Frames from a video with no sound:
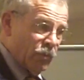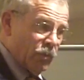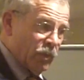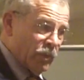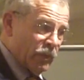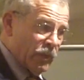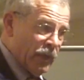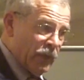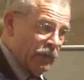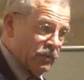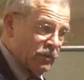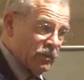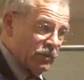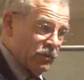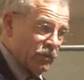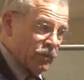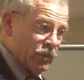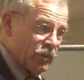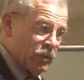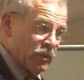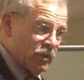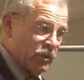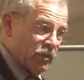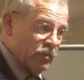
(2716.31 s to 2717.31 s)
World Council
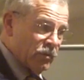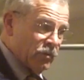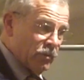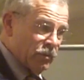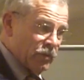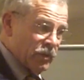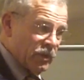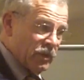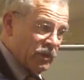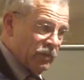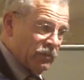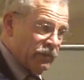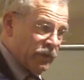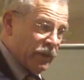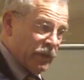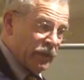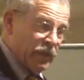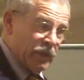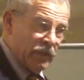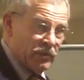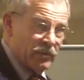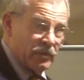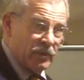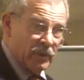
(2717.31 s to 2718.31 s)
of Churches was busy
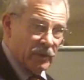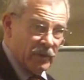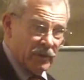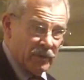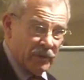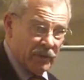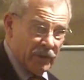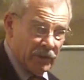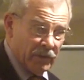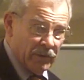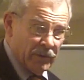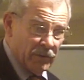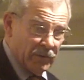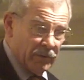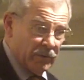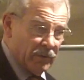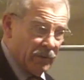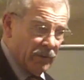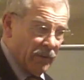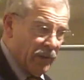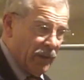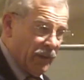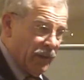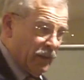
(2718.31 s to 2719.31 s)
financing the terrace.
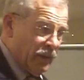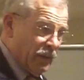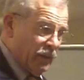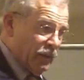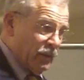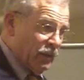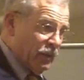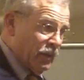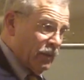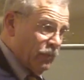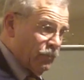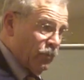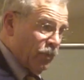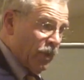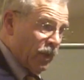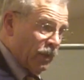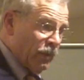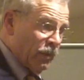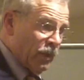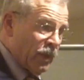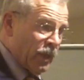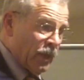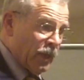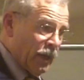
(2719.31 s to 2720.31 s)
Uh,
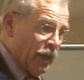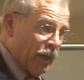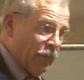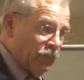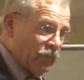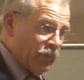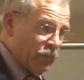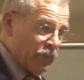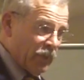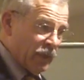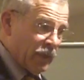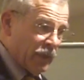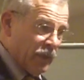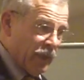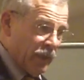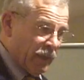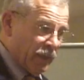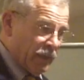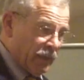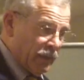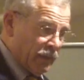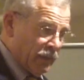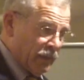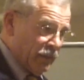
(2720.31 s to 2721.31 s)
by the way, I happen to be a
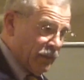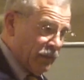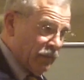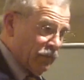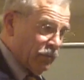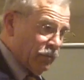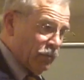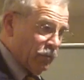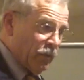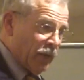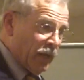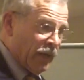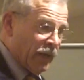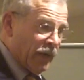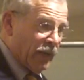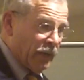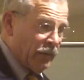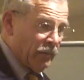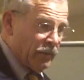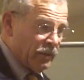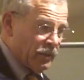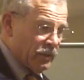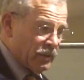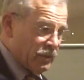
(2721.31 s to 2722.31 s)
Catholic through my
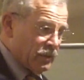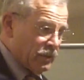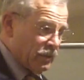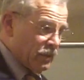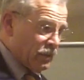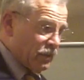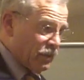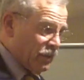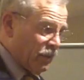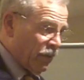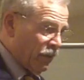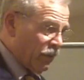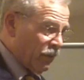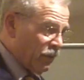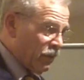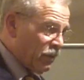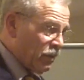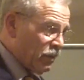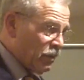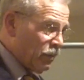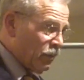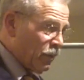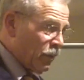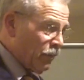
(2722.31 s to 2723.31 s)
Irish
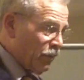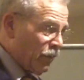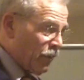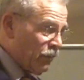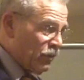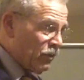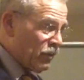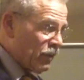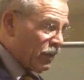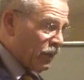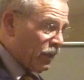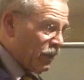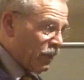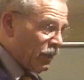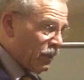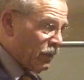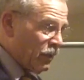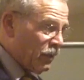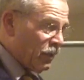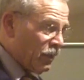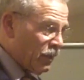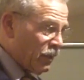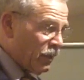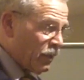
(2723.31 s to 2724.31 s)
heritage on my mom's side,
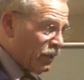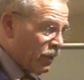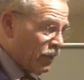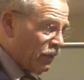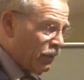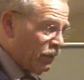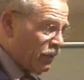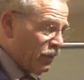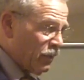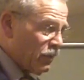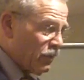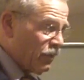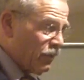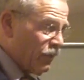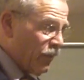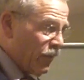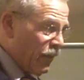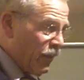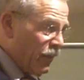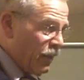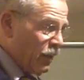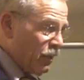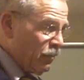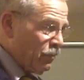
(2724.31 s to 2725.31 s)
Connecticut Irish.
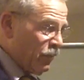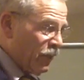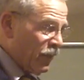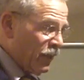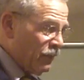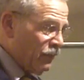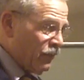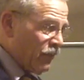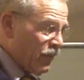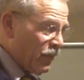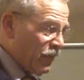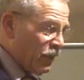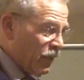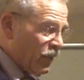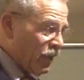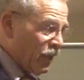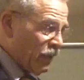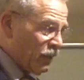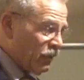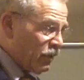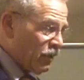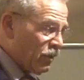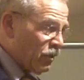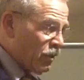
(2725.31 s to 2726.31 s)
But uh, the
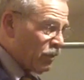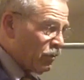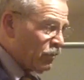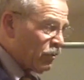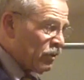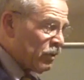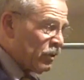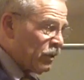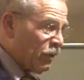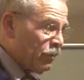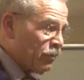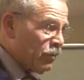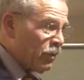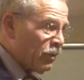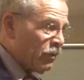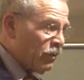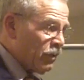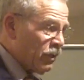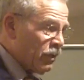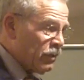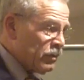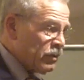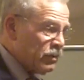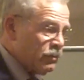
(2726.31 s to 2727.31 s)
Catholic Church was up to
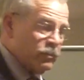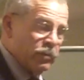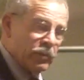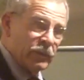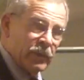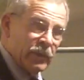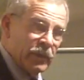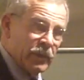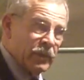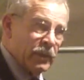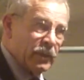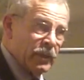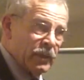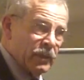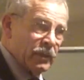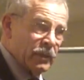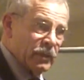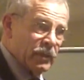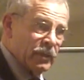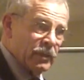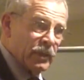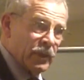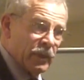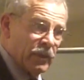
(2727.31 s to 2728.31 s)
their ears supporting
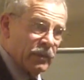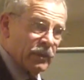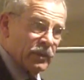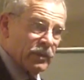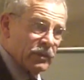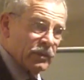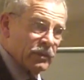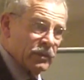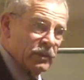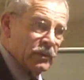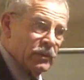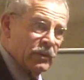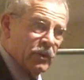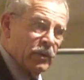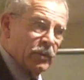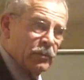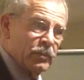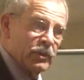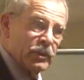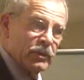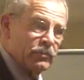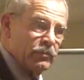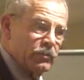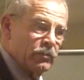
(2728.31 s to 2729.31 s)
the, the terrace.
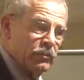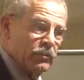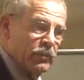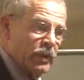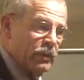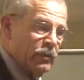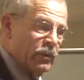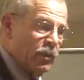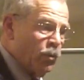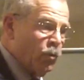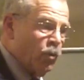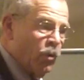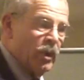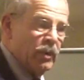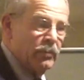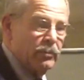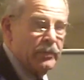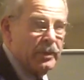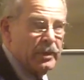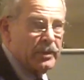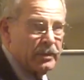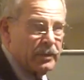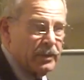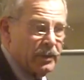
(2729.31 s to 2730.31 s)
All but maybe
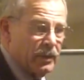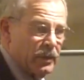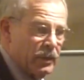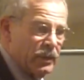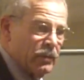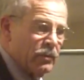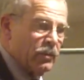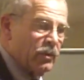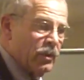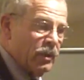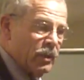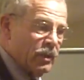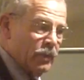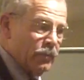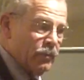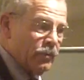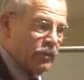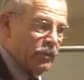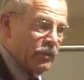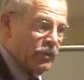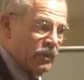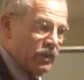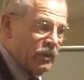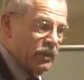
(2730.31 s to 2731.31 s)
one mission, they were all
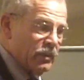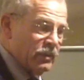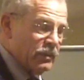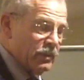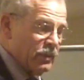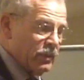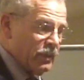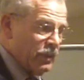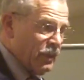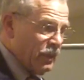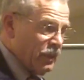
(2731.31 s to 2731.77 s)
up to their ears.